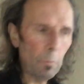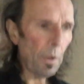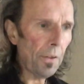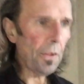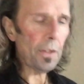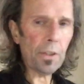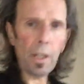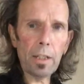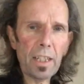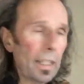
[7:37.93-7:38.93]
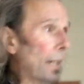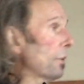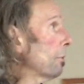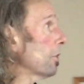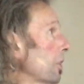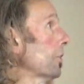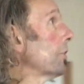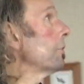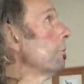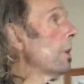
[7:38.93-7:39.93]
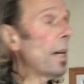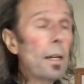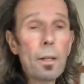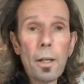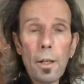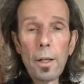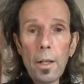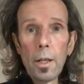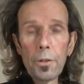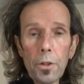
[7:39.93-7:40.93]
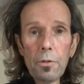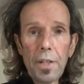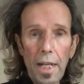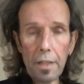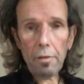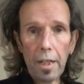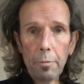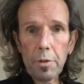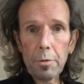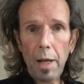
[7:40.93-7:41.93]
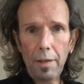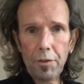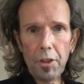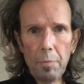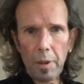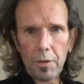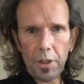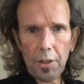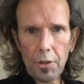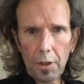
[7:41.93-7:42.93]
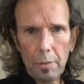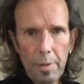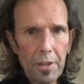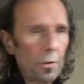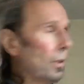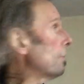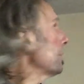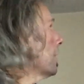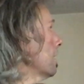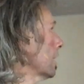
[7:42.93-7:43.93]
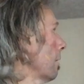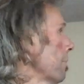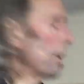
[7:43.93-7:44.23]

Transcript: up with this colour here now. She wants us to decorate, which we have to do because it does look a bit sort of dark up